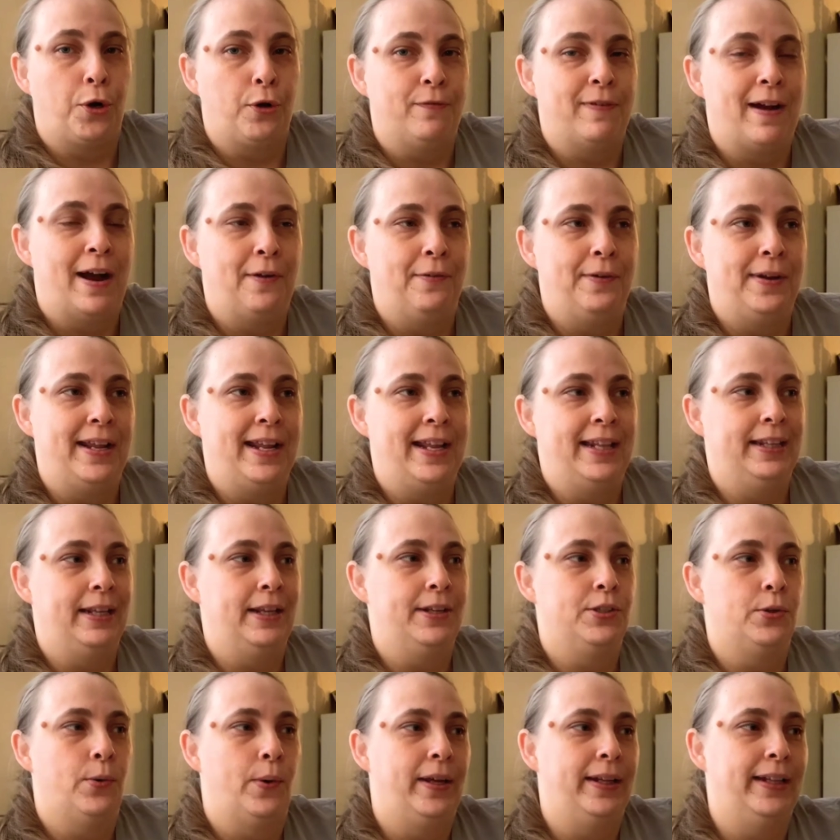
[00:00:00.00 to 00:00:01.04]
fountain in the
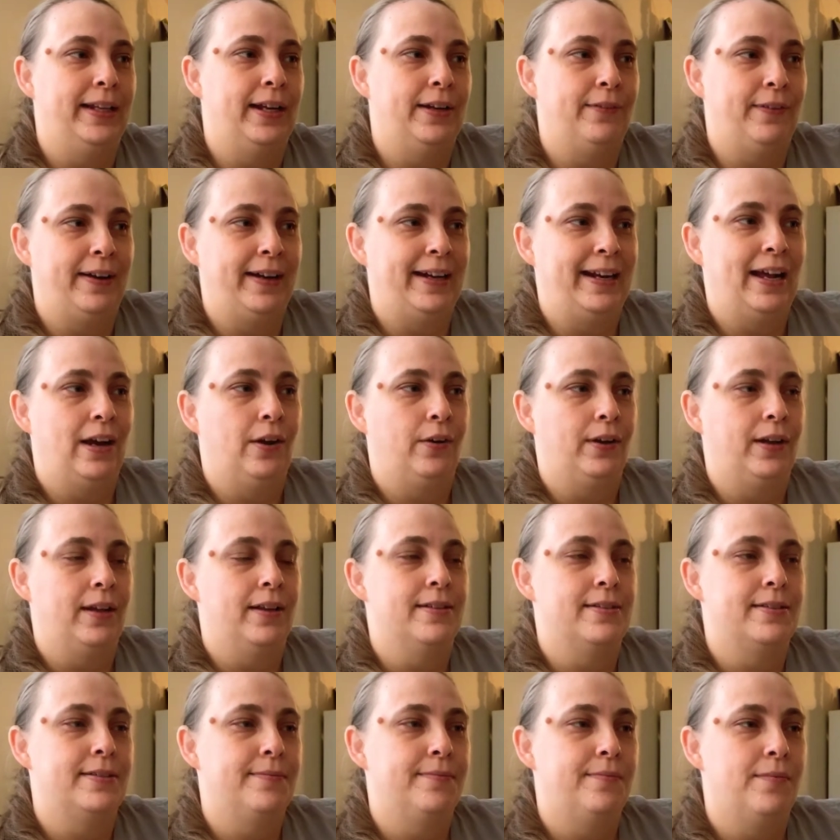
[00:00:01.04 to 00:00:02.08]
toilet right now,
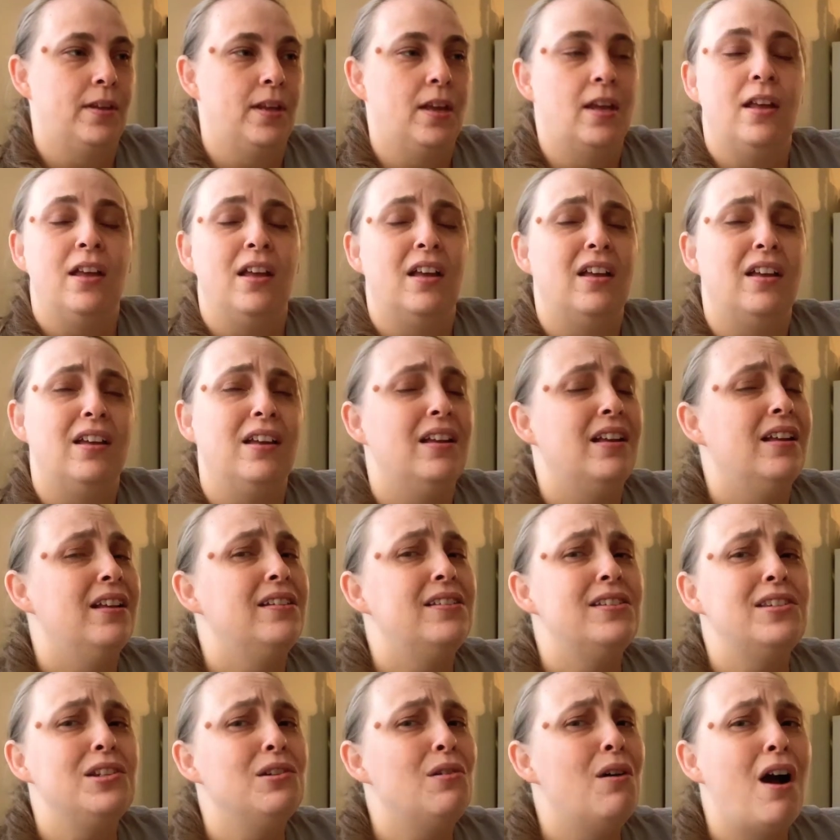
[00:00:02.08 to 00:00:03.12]
because
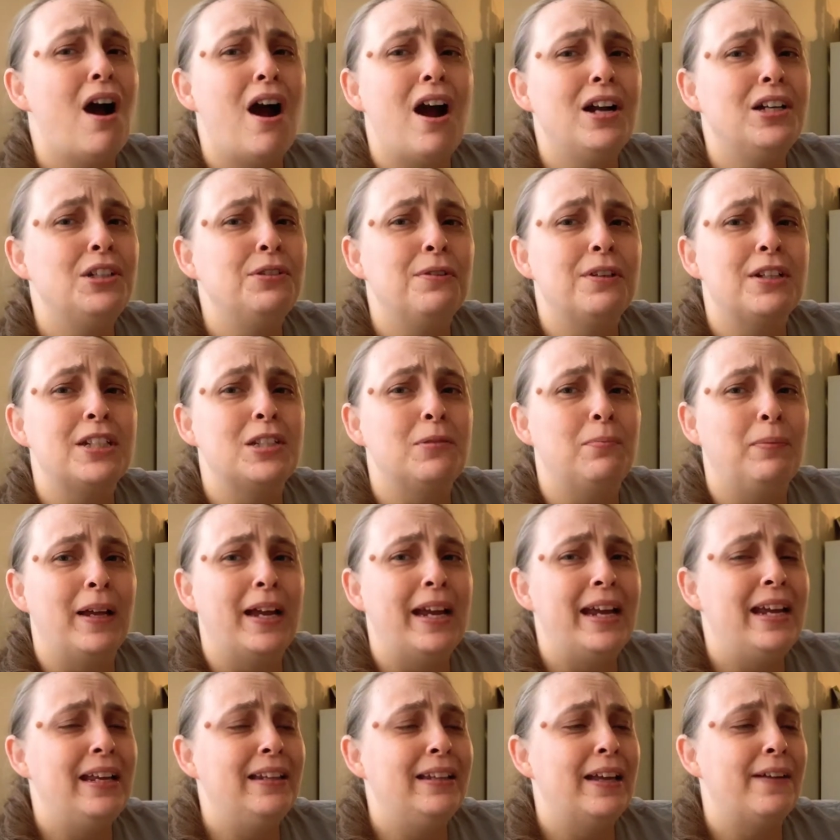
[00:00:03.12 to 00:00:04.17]
it's too hard to explain.